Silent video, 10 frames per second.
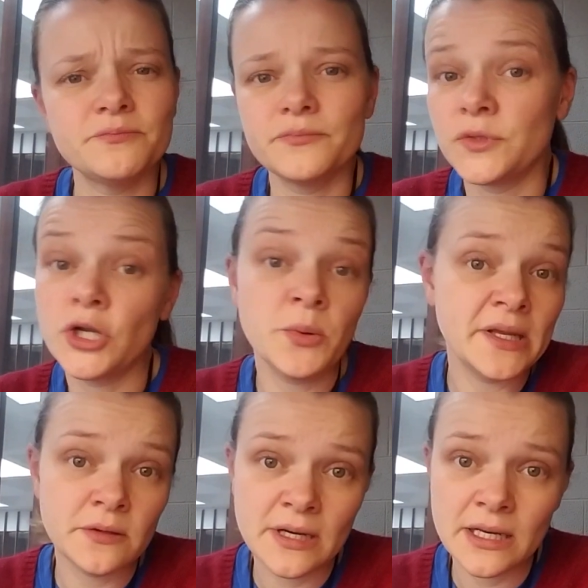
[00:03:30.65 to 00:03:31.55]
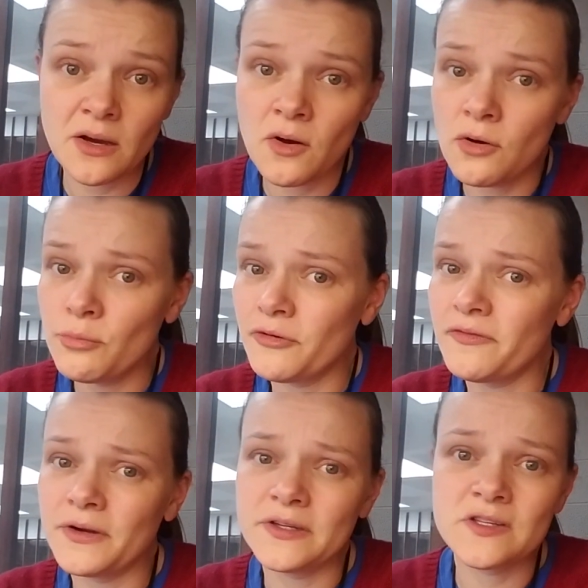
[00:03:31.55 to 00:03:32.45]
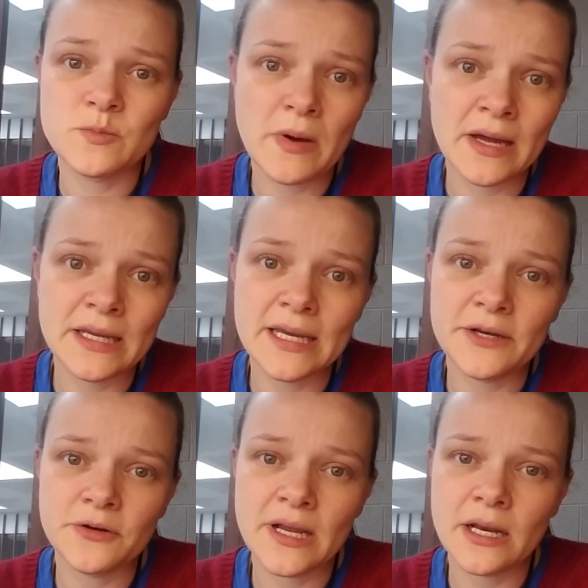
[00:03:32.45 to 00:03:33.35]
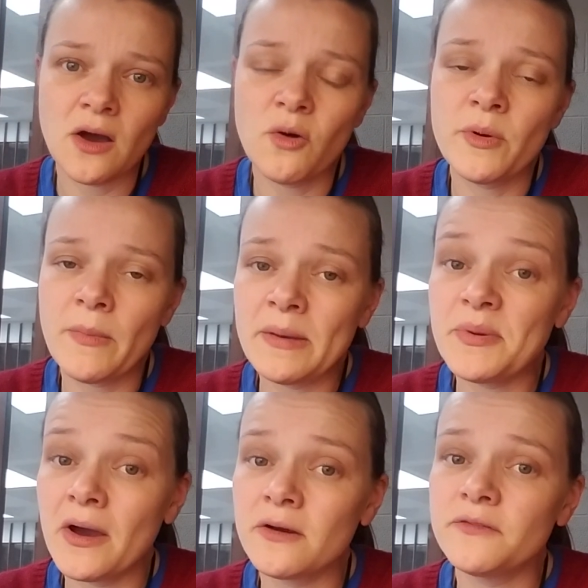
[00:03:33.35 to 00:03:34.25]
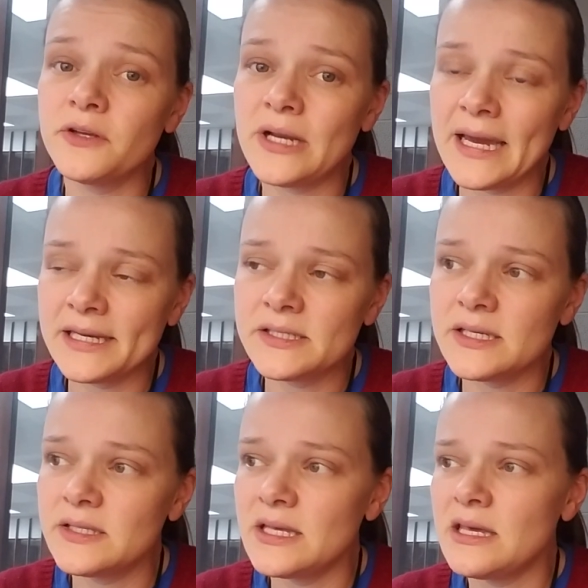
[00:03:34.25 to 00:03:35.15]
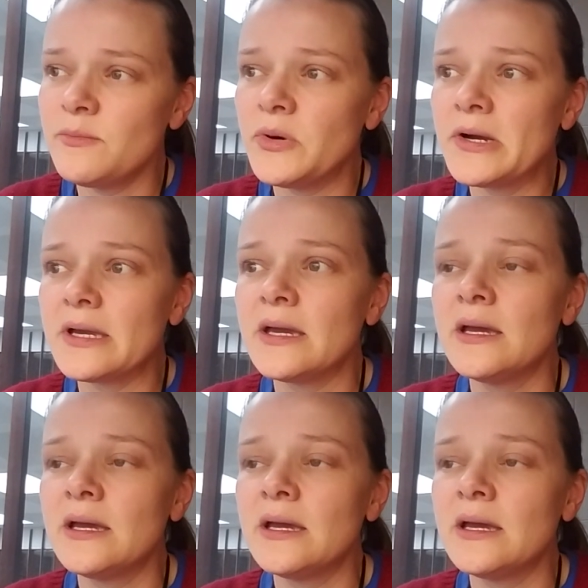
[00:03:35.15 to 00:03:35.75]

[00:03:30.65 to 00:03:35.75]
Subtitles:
no internet at home or very spotty internet at home, it might be hard for you to access the ebook.